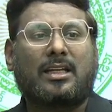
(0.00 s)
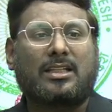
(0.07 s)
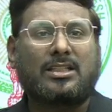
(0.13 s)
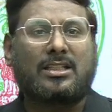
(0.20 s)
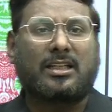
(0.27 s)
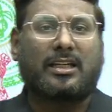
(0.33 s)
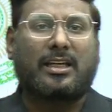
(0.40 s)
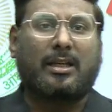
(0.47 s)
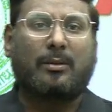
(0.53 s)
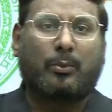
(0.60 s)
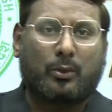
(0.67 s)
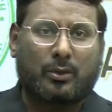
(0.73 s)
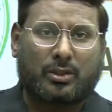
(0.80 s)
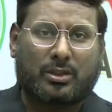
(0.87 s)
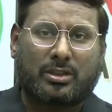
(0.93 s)
Engineering
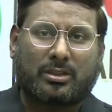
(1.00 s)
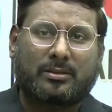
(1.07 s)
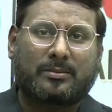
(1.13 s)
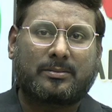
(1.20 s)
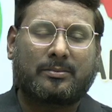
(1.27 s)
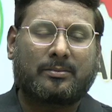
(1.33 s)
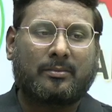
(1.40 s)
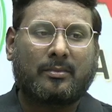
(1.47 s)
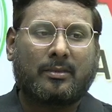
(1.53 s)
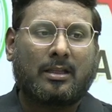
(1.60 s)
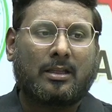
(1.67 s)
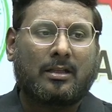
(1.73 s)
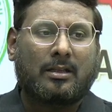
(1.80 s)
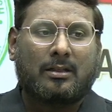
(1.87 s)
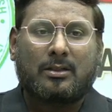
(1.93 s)
post.
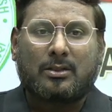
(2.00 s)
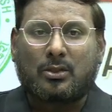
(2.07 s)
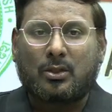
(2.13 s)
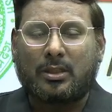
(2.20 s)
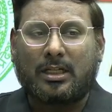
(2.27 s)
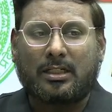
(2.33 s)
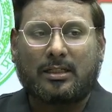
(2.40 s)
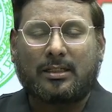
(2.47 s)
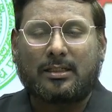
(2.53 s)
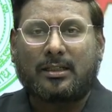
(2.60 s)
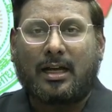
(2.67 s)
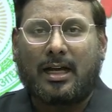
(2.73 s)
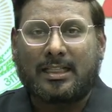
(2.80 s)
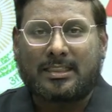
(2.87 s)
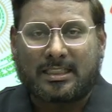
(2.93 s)
So that
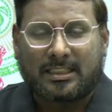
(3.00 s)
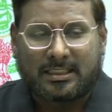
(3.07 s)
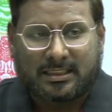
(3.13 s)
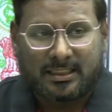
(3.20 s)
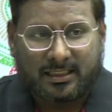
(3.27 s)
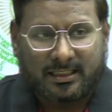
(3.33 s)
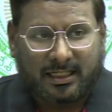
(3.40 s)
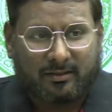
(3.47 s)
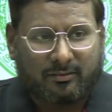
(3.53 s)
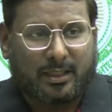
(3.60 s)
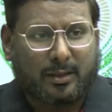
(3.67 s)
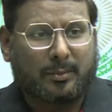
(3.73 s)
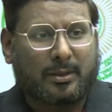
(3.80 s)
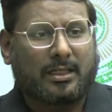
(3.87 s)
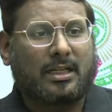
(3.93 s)
Assistant
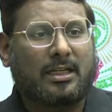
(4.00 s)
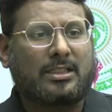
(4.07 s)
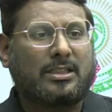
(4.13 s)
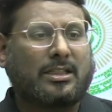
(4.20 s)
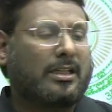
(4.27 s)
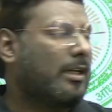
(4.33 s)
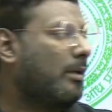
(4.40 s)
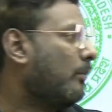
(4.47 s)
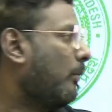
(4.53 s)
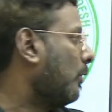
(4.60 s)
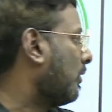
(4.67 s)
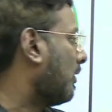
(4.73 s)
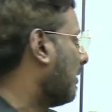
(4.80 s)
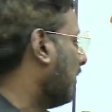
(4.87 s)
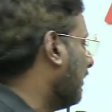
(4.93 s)
Environmental Engineering
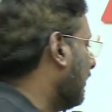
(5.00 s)
post,